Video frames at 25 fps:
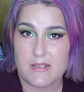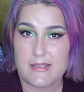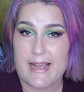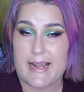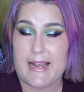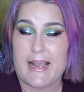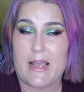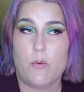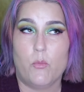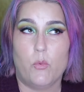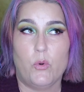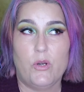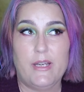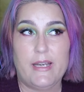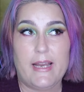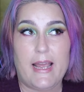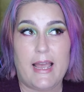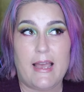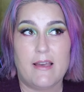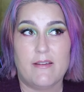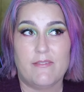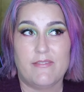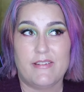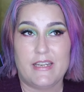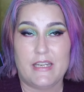Like I wouldn't
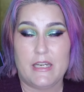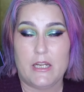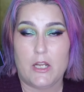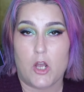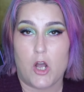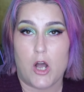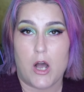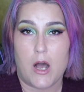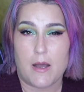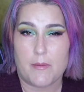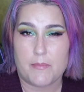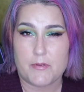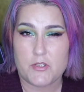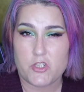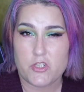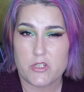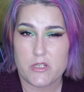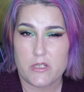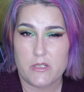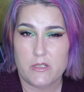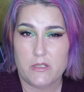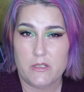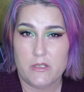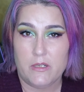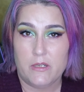have any
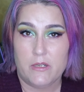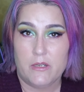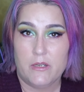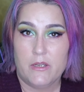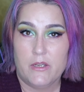option